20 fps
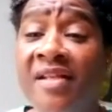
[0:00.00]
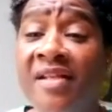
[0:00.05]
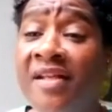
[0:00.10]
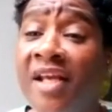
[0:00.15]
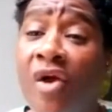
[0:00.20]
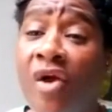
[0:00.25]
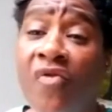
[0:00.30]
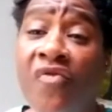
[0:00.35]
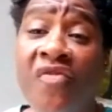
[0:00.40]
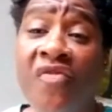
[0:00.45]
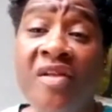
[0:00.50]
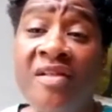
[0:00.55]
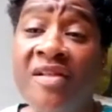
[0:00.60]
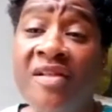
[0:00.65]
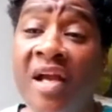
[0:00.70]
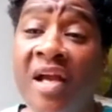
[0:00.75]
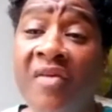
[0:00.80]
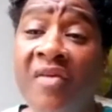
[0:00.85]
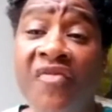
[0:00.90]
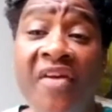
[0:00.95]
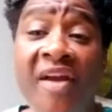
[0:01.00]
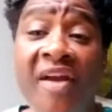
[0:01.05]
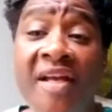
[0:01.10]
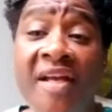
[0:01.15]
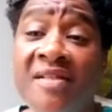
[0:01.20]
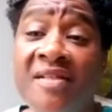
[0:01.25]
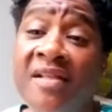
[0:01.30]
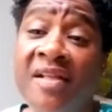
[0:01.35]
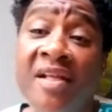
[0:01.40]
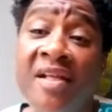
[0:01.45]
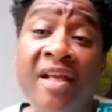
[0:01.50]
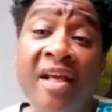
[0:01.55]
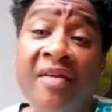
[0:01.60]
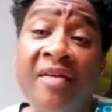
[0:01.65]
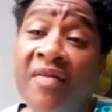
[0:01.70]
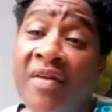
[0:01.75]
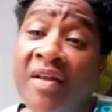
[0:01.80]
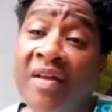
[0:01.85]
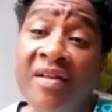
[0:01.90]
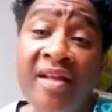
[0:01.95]
and then they go through the dying phase, and then
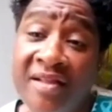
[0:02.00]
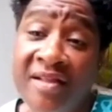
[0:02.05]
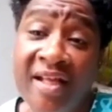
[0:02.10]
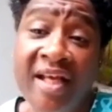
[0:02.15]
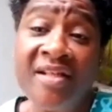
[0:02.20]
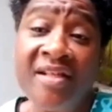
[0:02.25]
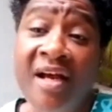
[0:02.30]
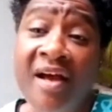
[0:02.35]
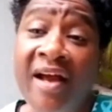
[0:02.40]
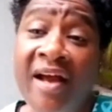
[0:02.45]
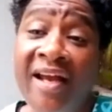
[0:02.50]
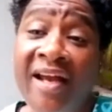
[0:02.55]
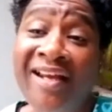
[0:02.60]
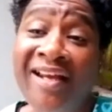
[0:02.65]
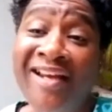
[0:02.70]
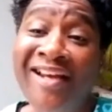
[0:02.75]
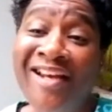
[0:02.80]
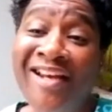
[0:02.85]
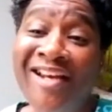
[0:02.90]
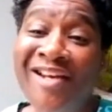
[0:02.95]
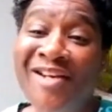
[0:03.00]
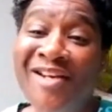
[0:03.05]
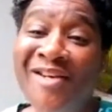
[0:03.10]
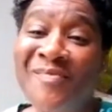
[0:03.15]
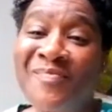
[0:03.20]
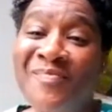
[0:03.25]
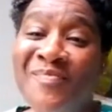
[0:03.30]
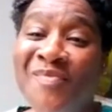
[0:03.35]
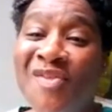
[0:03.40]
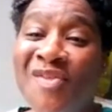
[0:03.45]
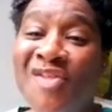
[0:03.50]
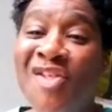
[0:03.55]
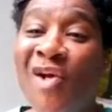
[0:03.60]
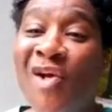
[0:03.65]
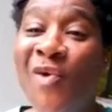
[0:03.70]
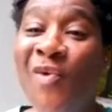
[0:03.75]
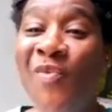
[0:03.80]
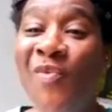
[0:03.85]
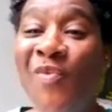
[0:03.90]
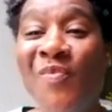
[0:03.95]
they die.
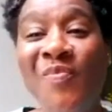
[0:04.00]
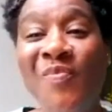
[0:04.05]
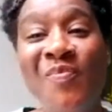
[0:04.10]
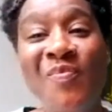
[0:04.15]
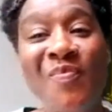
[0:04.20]
So